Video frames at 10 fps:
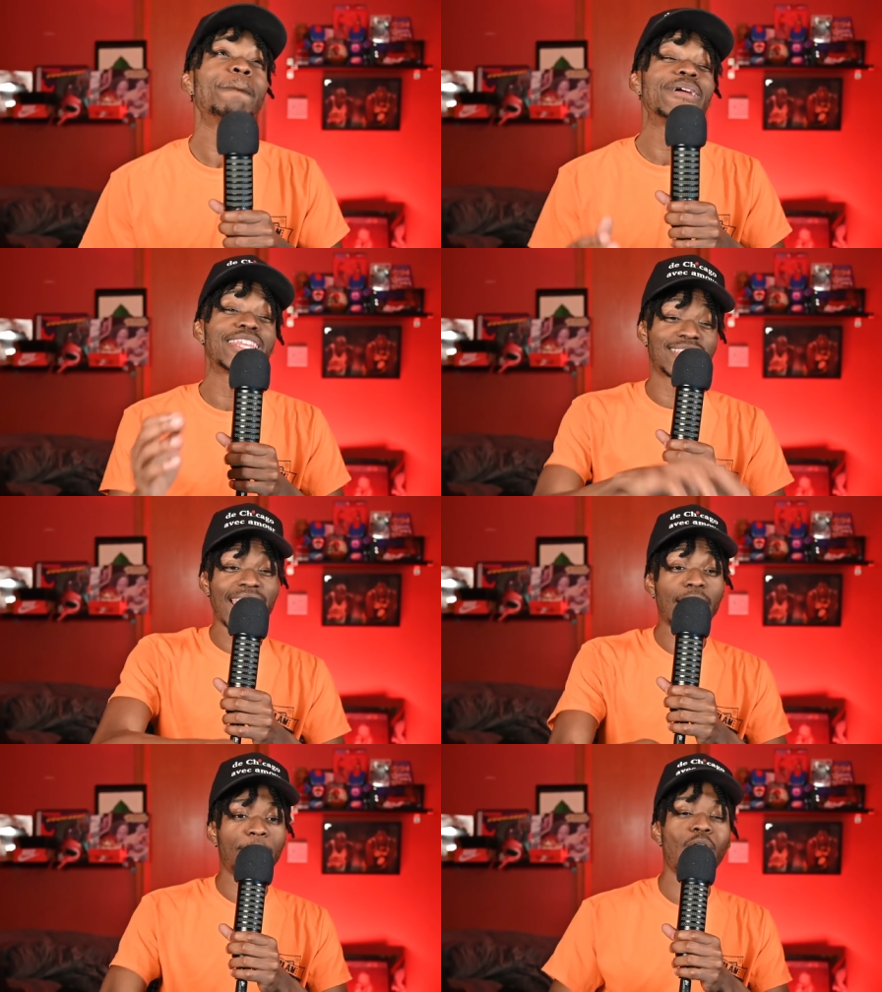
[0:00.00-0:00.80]
But the
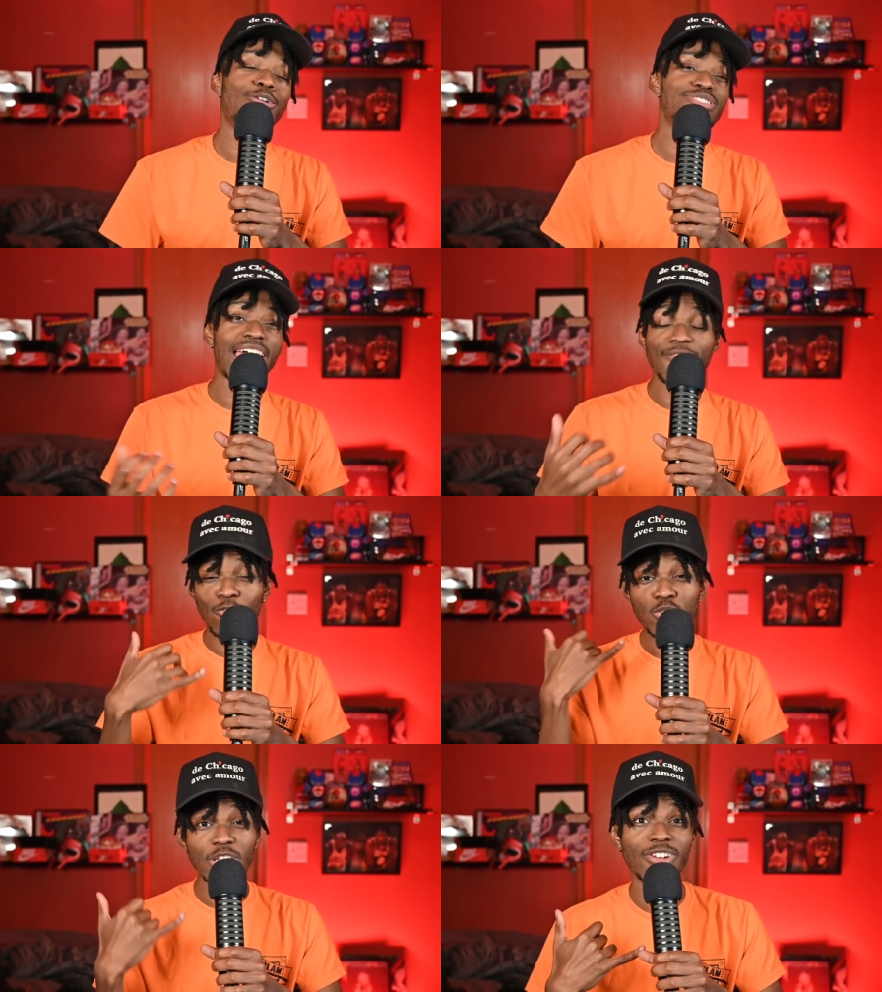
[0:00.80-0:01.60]
second part was, hey,
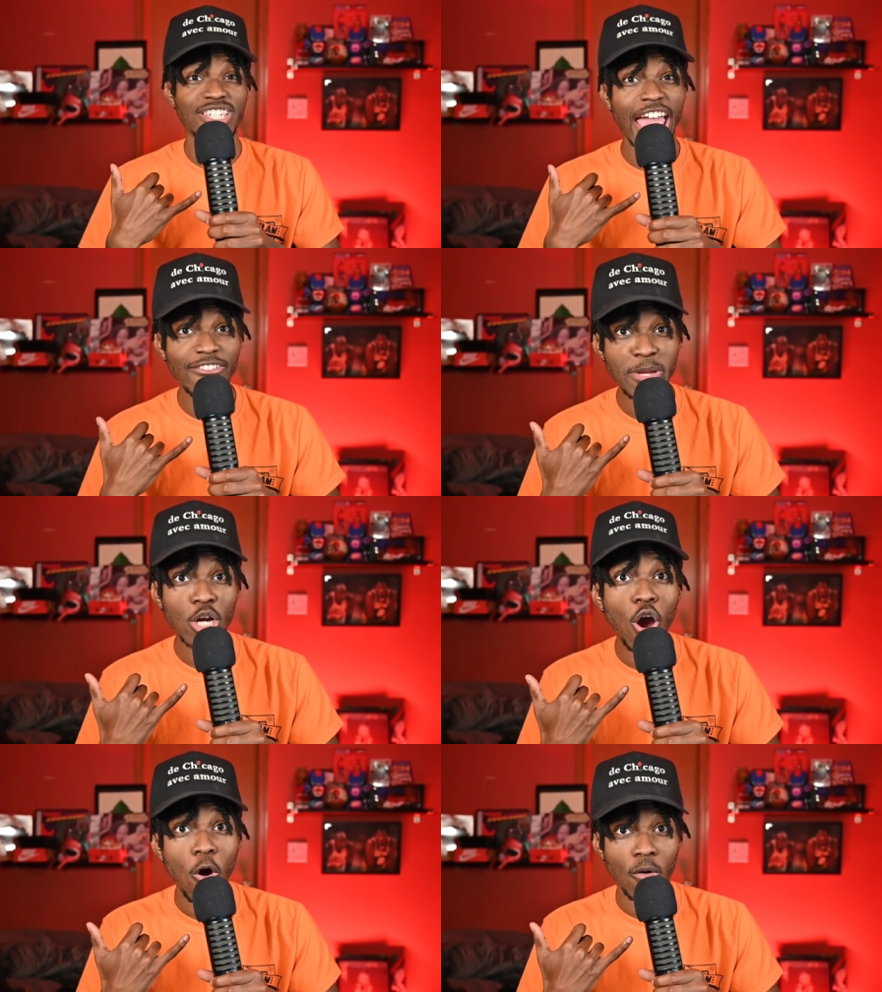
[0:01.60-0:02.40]
Vucevic gave me a
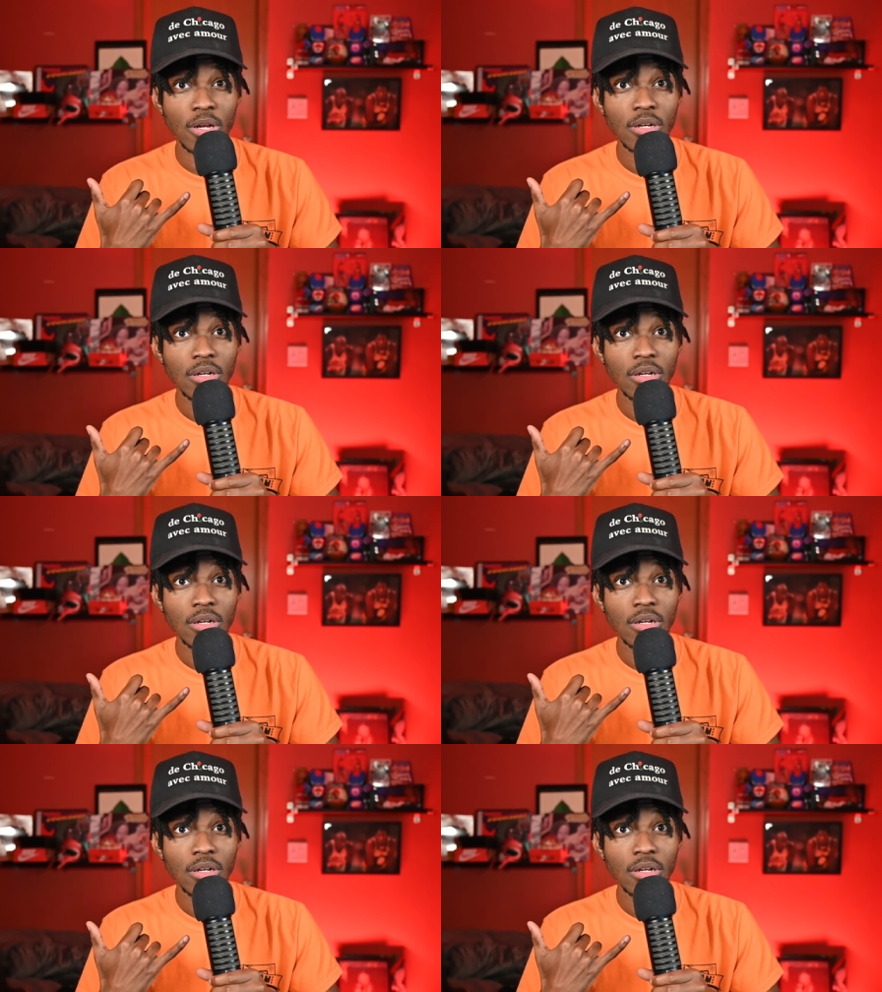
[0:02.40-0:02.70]
call.